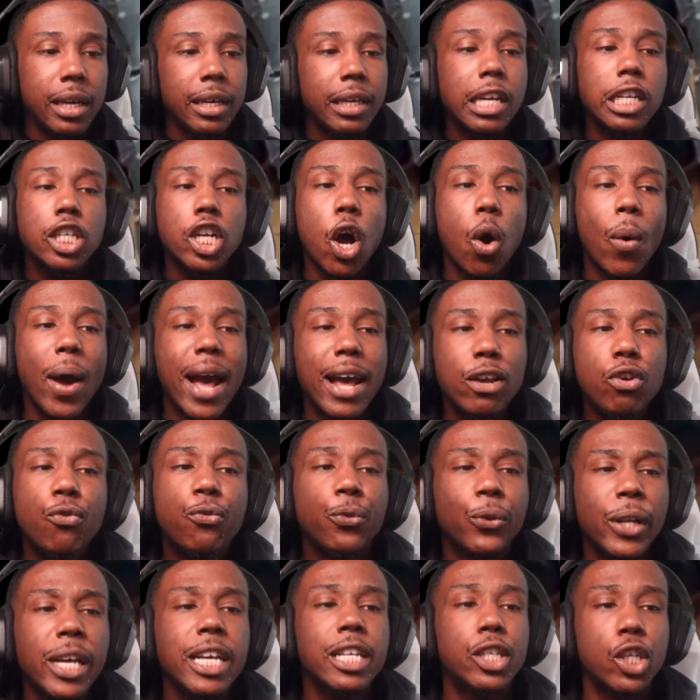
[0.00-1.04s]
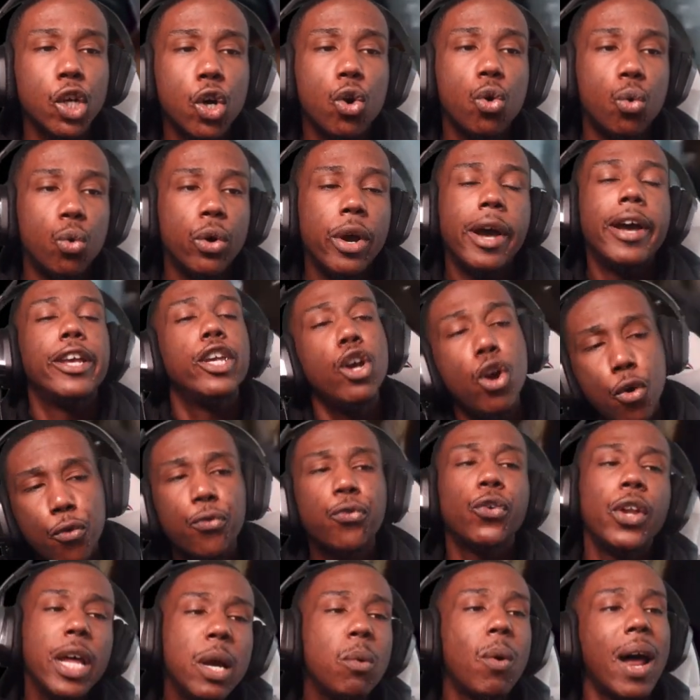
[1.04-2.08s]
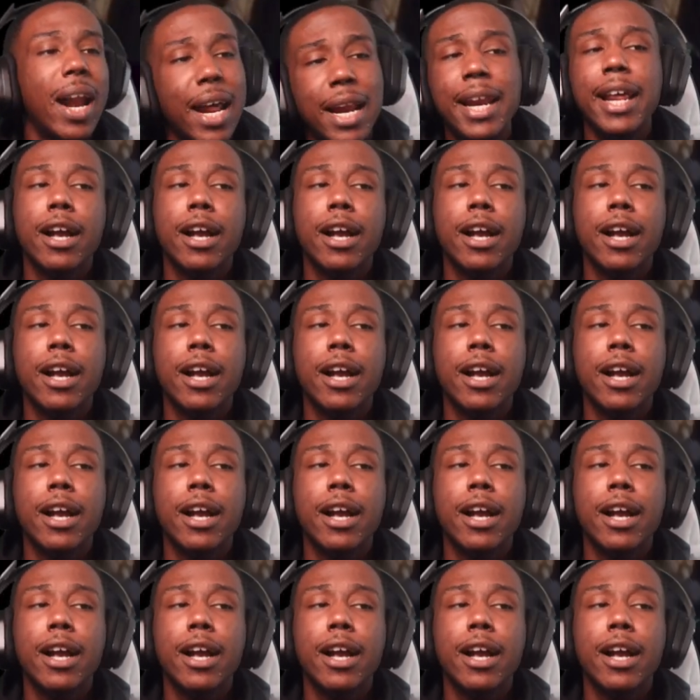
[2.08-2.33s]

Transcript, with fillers: Get your way. You flee too. You flee while that